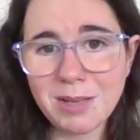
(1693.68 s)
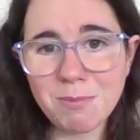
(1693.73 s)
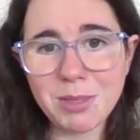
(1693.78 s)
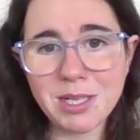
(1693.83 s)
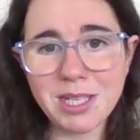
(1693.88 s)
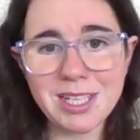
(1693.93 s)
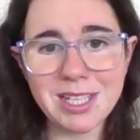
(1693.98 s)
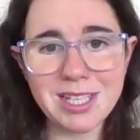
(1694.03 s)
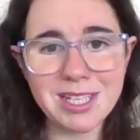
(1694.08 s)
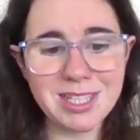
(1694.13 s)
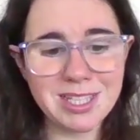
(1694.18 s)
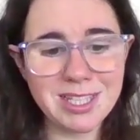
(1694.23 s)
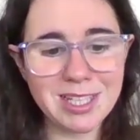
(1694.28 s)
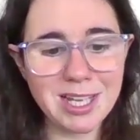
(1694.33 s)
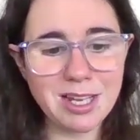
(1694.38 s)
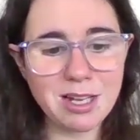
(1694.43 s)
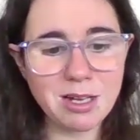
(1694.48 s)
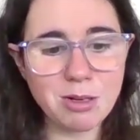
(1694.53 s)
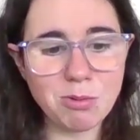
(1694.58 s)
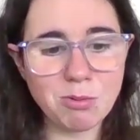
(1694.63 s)

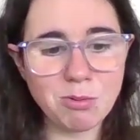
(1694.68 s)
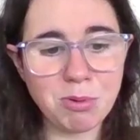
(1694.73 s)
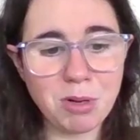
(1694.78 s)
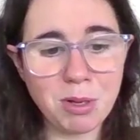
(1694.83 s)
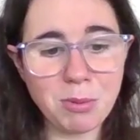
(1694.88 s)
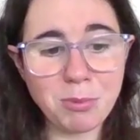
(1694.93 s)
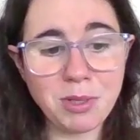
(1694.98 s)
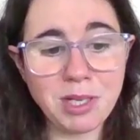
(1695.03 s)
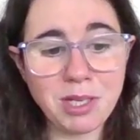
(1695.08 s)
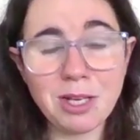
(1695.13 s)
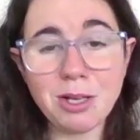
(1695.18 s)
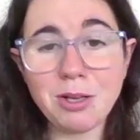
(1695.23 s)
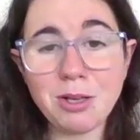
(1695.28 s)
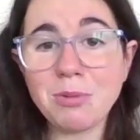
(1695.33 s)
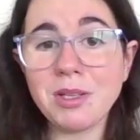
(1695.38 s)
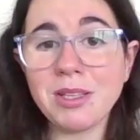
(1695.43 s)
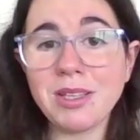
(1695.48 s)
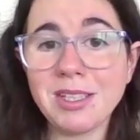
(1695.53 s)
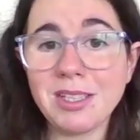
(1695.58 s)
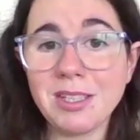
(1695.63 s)
Because when we go
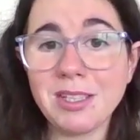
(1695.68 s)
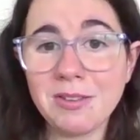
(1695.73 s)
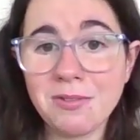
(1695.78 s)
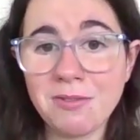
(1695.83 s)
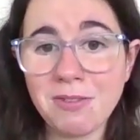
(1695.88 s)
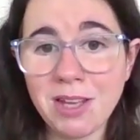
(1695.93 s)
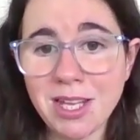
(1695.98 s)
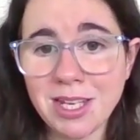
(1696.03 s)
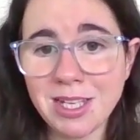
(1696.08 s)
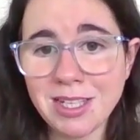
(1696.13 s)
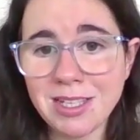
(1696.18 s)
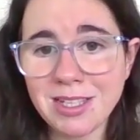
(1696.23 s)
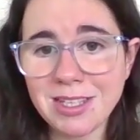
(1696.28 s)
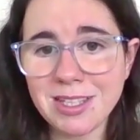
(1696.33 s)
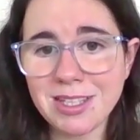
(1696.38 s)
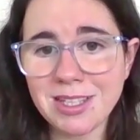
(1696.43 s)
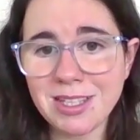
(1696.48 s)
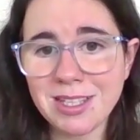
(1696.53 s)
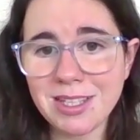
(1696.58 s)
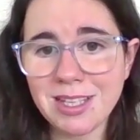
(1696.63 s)
with
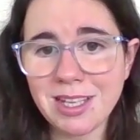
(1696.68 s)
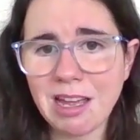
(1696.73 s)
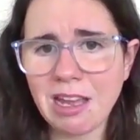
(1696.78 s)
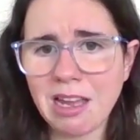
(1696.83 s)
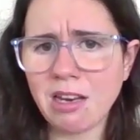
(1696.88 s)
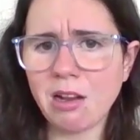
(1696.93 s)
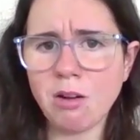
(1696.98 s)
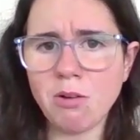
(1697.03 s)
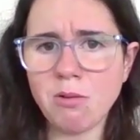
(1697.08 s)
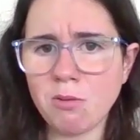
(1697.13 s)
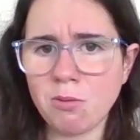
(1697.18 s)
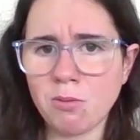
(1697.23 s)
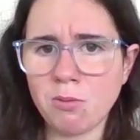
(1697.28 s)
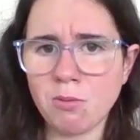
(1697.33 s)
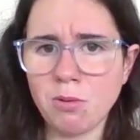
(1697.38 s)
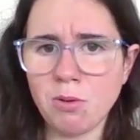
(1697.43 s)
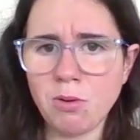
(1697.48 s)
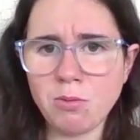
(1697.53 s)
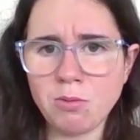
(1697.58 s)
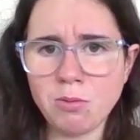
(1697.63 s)
defense and,
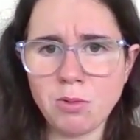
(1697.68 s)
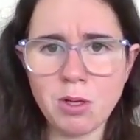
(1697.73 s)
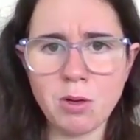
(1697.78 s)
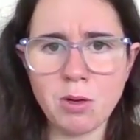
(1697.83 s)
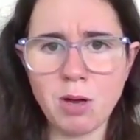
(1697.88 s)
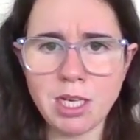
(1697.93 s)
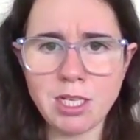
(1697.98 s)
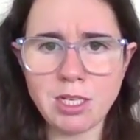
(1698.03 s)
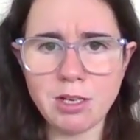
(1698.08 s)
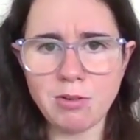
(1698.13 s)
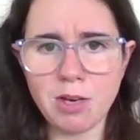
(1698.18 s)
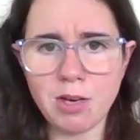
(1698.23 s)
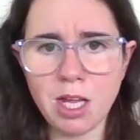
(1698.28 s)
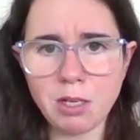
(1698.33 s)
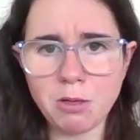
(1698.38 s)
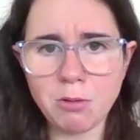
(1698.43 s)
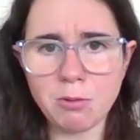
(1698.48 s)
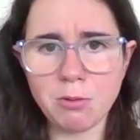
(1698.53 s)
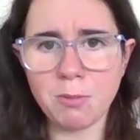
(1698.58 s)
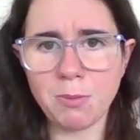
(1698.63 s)
oh no, I don't
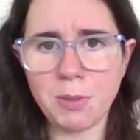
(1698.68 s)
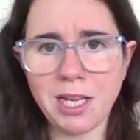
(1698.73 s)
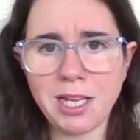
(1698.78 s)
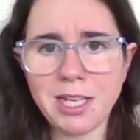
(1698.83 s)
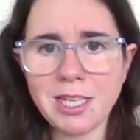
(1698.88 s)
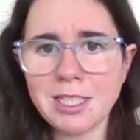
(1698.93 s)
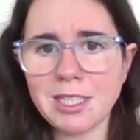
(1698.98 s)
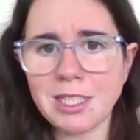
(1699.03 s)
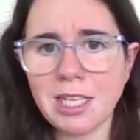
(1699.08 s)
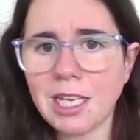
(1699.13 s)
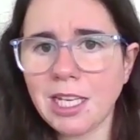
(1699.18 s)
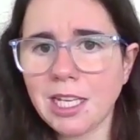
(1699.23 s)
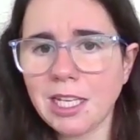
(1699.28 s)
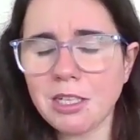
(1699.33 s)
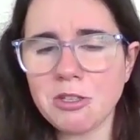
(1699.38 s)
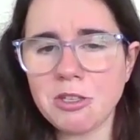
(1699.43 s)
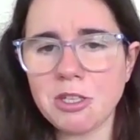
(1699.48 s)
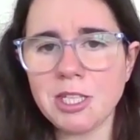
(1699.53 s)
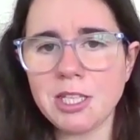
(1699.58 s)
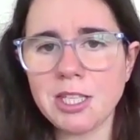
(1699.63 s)
like what Becca's
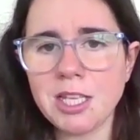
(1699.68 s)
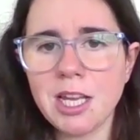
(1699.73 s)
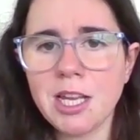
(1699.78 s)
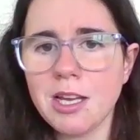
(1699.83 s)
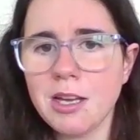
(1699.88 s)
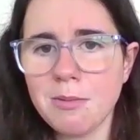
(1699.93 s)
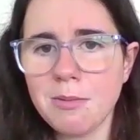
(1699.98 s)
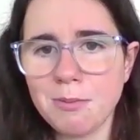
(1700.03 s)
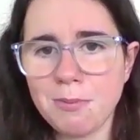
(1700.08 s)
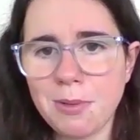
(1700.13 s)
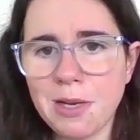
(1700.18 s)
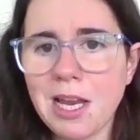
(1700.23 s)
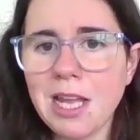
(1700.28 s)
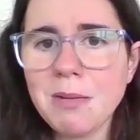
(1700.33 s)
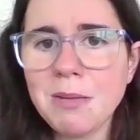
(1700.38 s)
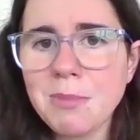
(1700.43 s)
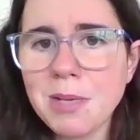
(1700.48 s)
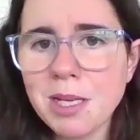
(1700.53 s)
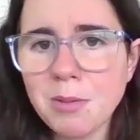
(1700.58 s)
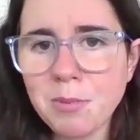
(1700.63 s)
saying, she's
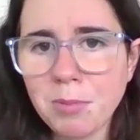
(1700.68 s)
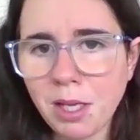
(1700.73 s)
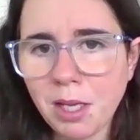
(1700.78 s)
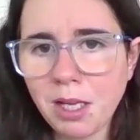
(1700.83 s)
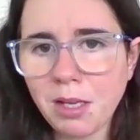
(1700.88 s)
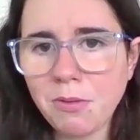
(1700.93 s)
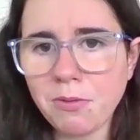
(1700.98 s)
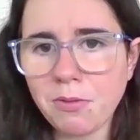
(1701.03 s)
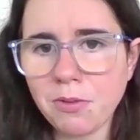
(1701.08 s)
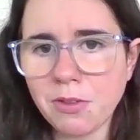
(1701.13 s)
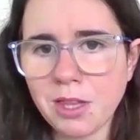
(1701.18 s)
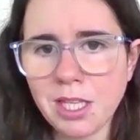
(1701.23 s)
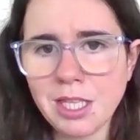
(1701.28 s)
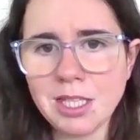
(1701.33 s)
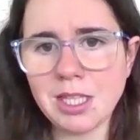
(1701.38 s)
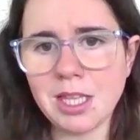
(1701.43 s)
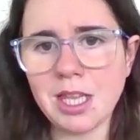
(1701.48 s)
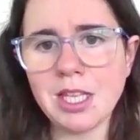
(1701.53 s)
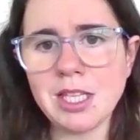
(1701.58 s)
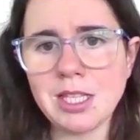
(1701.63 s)
blaming me for
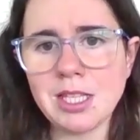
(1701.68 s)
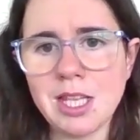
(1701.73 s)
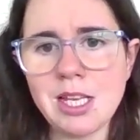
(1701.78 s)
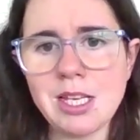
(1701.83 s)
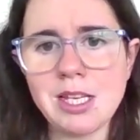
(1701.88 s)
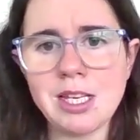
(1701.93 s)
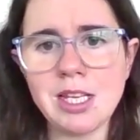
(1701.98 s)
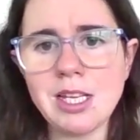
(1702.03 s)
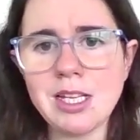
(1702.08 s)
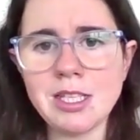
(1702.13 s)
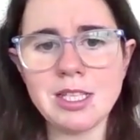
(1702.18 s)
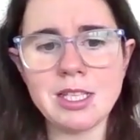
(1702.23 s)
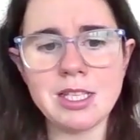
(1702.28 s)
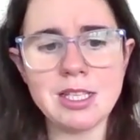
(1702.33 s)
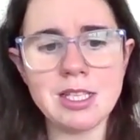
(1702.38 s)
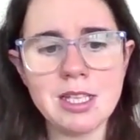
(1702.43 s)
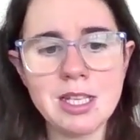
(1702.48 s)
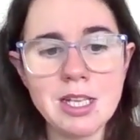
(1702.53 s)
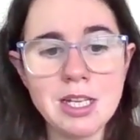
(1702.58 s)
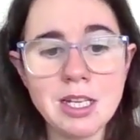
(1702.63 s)
this, then this,
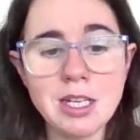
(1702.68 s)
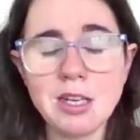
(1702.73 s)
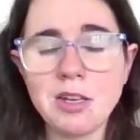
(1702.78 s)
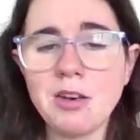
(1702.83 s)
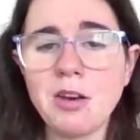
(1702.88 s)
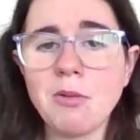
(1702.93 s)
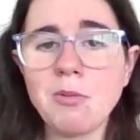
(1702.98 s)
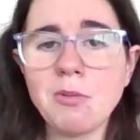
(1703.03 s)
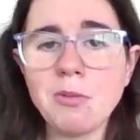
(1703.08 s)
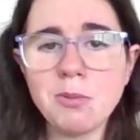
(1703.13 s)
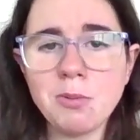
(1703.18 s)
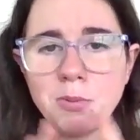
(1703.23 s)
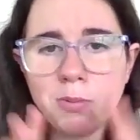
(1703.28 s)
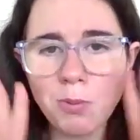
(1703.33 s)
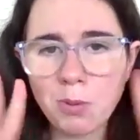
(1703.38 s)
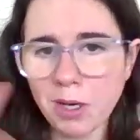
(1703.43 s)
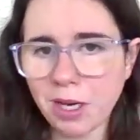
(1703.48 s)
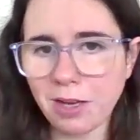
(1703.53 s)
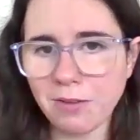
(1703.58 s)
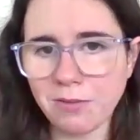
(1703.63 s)
and,
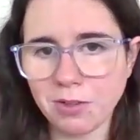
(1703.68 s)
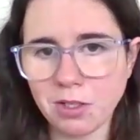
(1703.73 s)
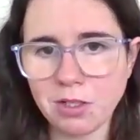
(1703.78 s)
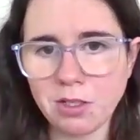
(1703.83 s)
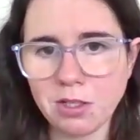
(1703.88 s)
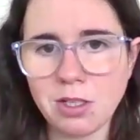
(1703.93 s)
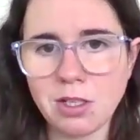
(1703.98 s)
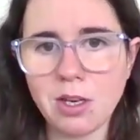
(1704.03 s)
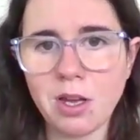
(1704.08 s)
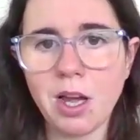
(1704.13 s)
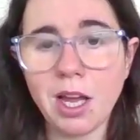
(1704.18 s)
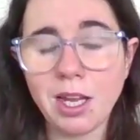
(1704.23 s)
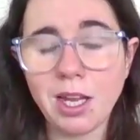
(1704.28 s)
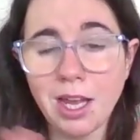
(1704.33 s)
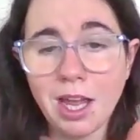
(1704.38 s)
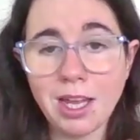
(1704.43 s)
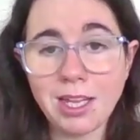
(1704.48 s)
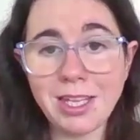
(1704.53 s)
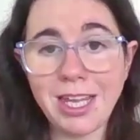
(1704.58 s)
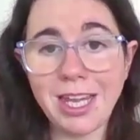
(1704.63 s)
whatever, I
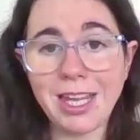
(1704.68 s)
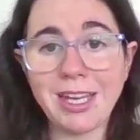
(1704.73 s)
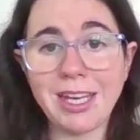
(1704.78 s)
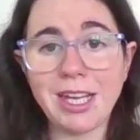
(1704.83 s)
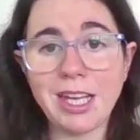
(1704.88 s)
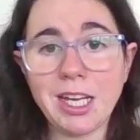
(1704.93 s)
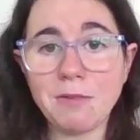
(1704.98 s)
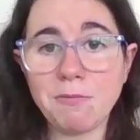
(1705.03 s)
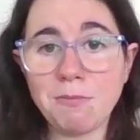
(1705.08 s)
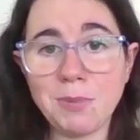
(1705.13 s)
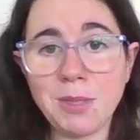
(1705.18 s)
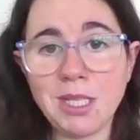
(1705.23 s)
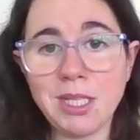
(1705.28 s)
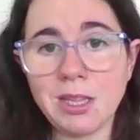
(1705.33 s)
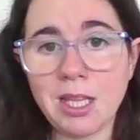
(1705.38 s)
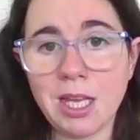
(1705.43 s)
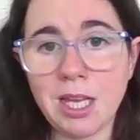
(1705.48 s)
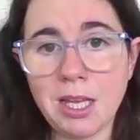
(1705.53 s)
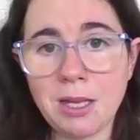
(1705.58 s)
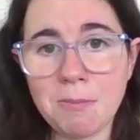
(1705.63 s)
get it, I've been
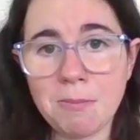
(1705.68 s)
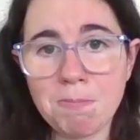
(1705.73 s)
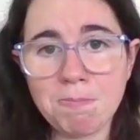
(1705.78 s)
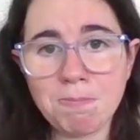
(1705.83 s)
there.